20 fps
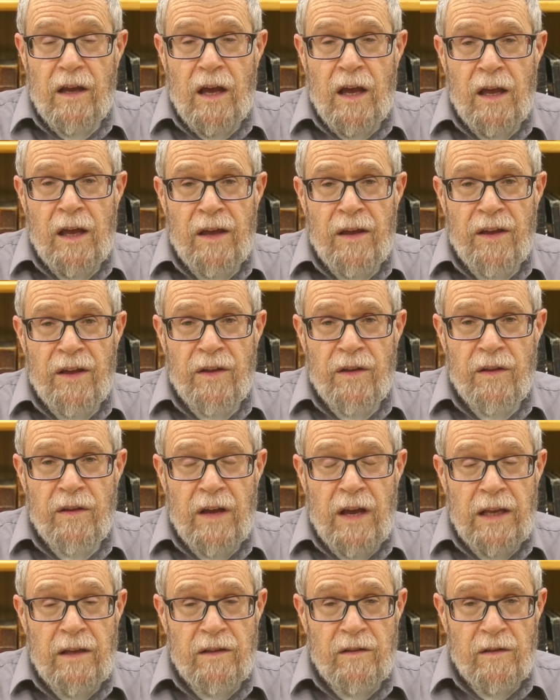
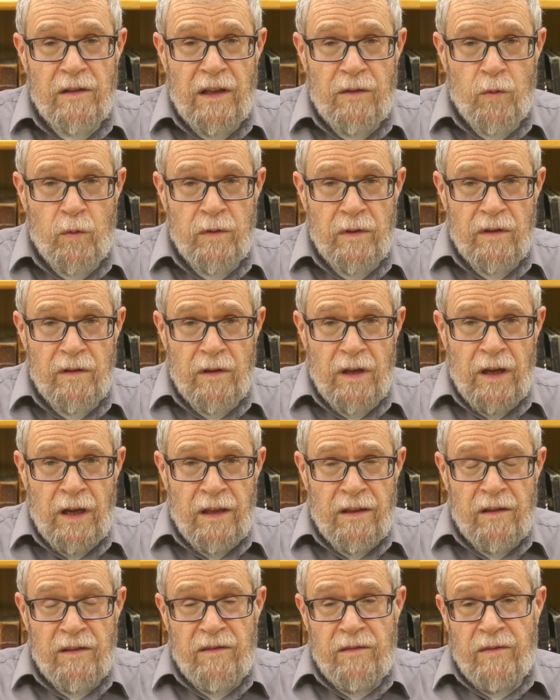There
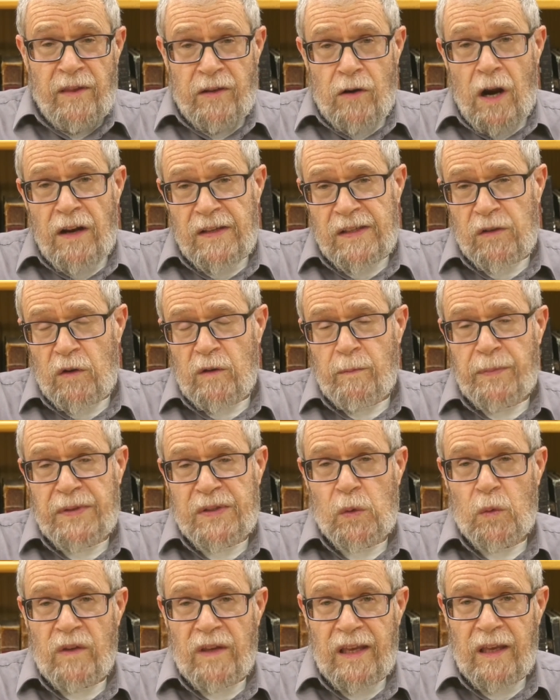are certain
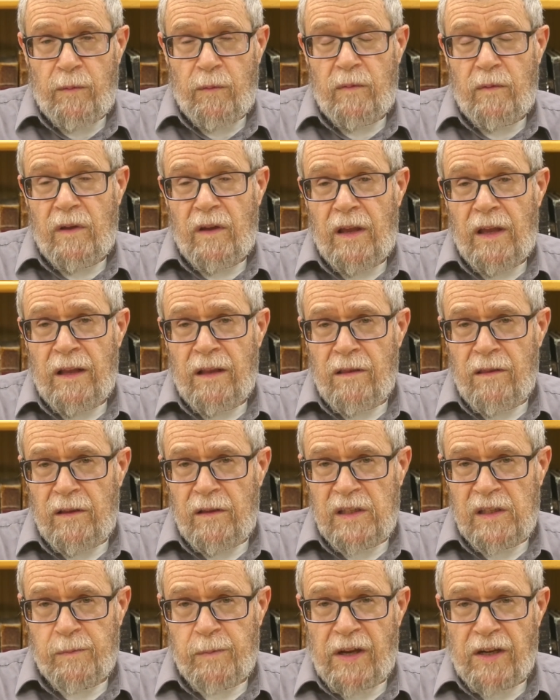psukim in
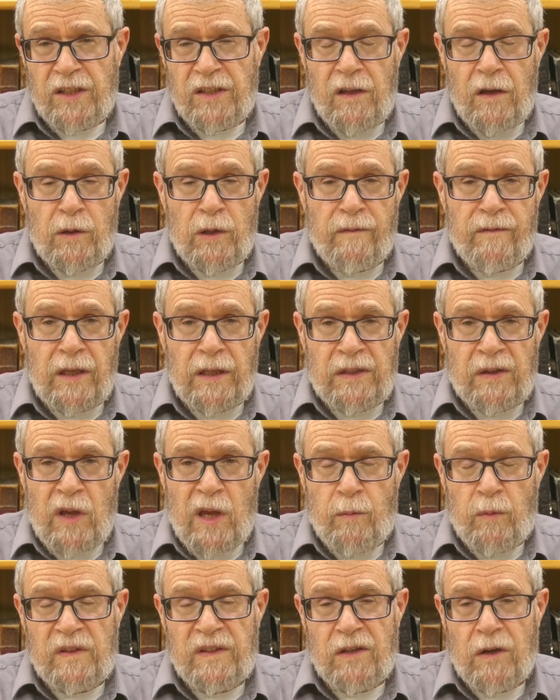these parshiyot of Tazria
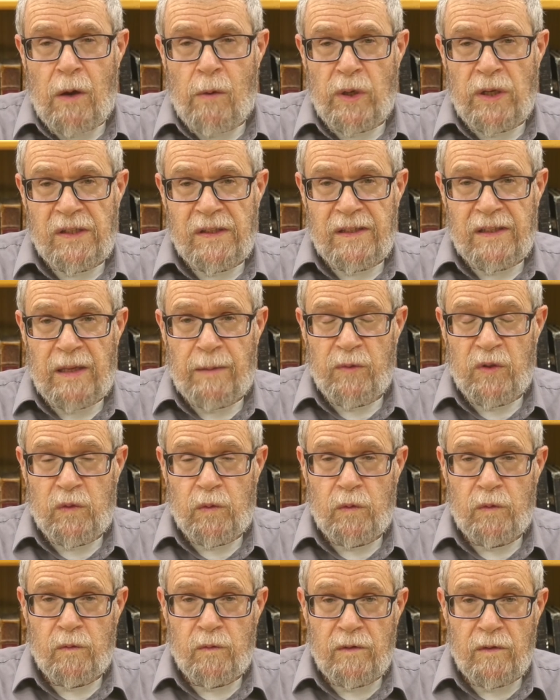and Metzora
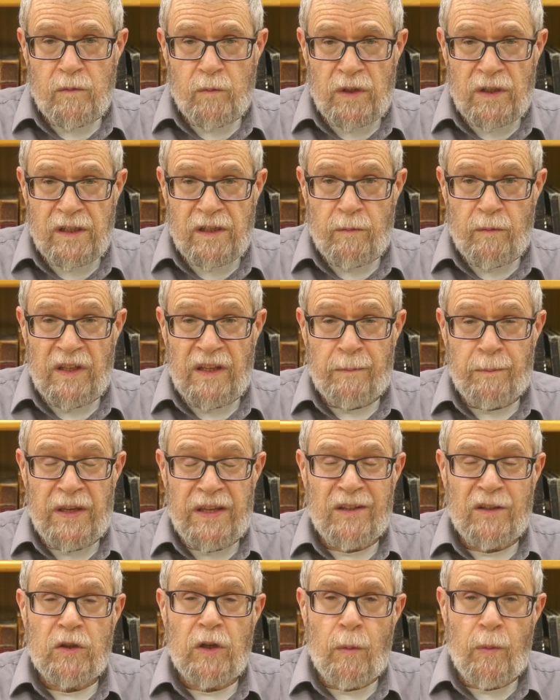which can be
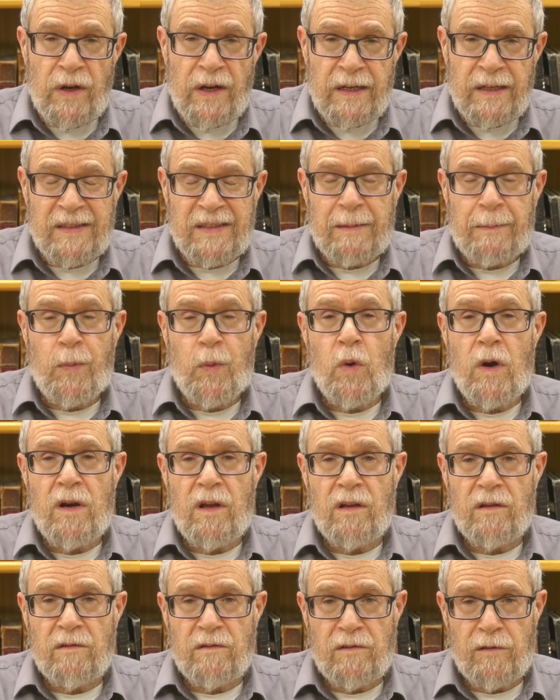interpreted as
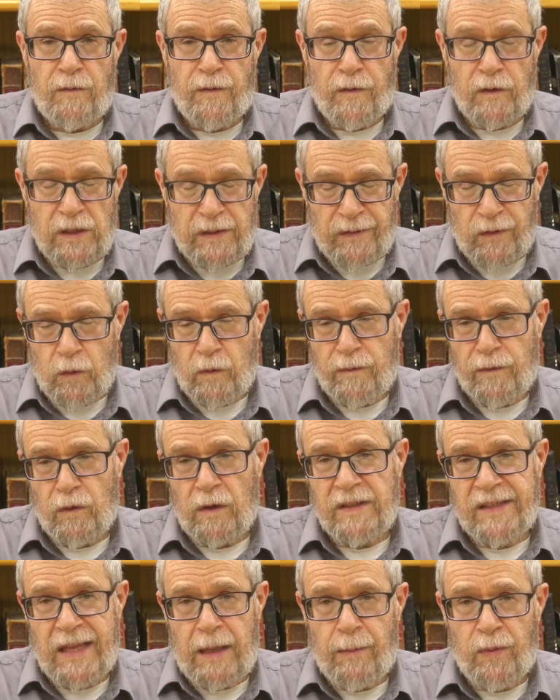supporting the first view. For
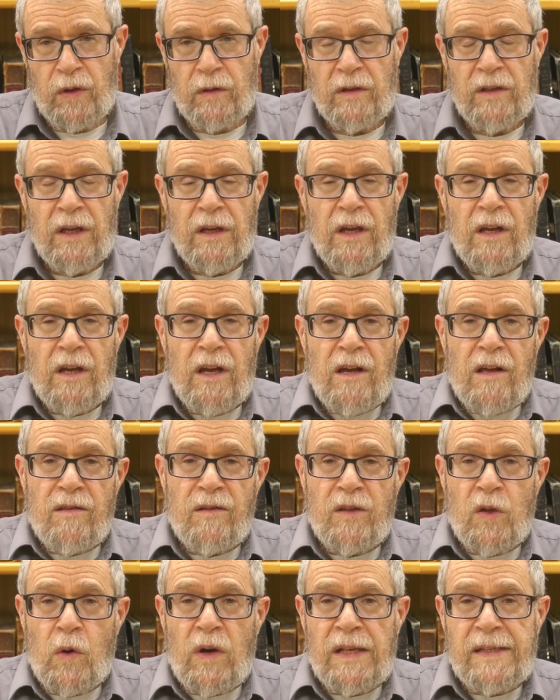example,
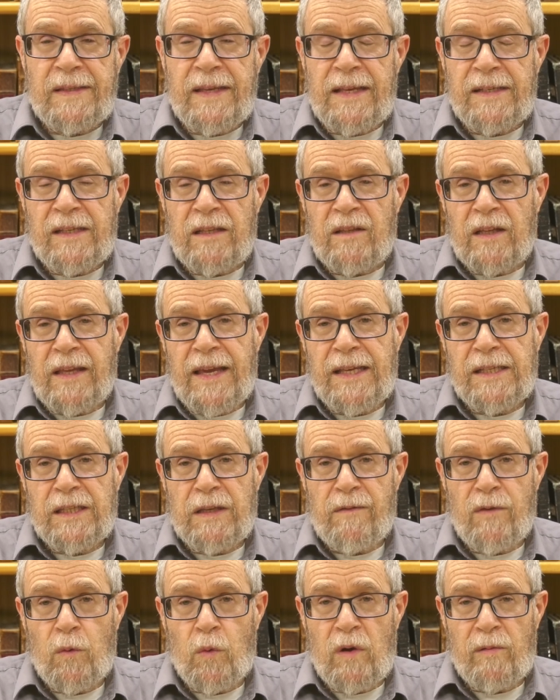the Torah says in the case
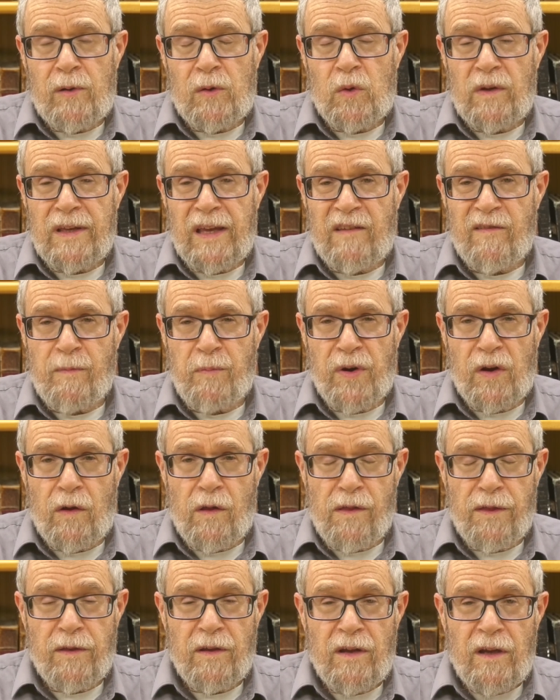of the woman who gave
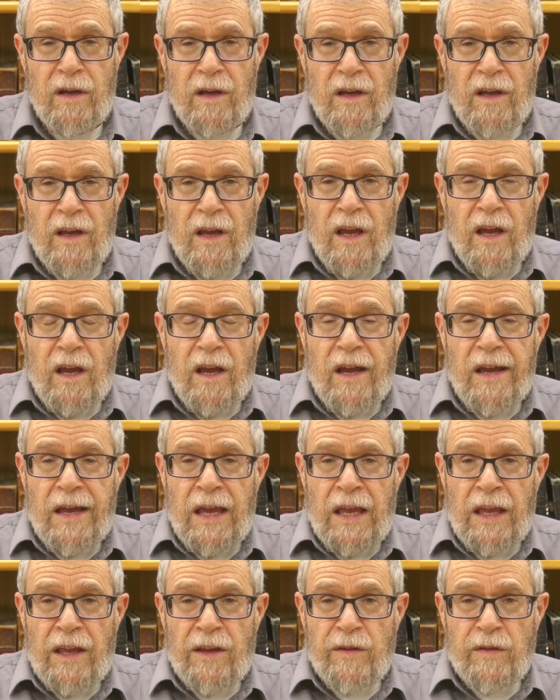birth,
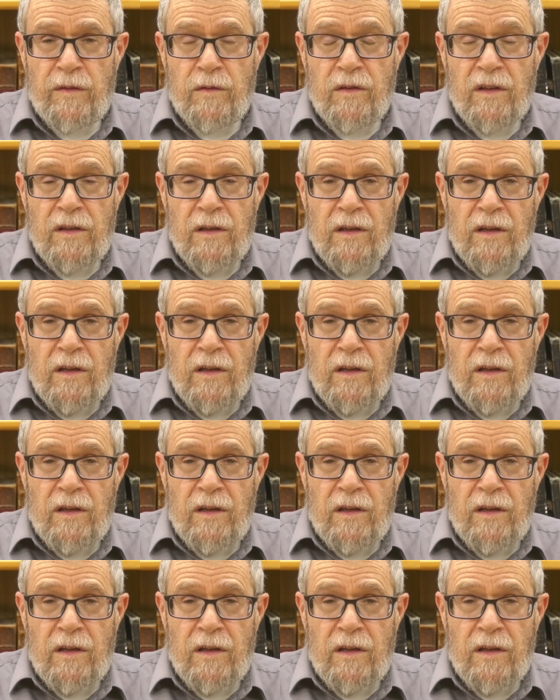"B'chol